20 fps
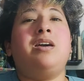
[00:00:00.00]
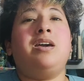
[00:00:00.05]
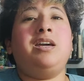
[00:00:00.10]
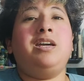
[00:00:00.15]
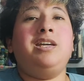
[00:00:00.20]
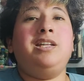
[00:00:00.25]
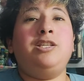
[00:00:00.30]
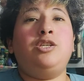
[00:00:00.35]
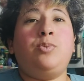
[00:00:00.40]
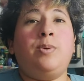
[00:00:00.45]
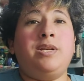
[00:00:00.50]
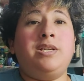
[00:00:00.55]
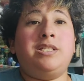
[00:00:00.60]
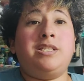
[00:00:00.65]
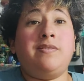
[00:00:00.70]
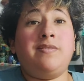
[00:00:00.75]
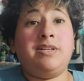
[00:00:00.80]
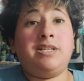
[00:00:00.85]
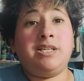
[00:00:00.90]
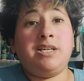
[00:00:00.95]
in
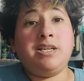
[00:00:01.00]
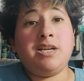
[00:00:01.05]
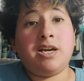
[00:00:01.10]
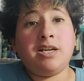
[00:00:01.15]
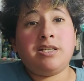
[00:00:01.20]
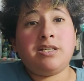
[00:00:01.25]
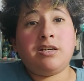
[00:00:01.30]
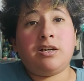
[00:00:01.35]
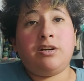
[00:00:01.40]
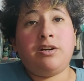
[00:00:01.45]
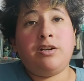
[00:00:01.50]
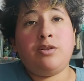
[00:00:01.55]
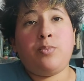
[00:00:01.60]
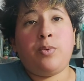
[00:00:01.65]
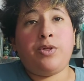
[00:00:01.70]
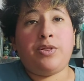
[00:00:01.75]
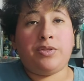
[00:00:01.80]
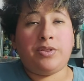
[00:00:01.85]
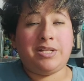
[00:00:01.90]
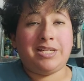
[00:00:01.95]
2017, I started
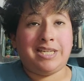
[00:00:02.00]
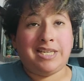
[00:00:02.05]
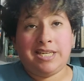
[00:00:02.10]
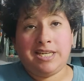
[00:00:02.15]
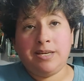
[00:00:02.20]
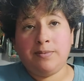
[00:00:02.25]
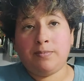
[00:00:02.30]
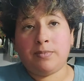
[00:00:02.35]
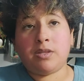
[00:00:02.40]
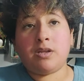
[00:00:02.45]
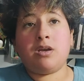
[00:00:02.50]
with tea.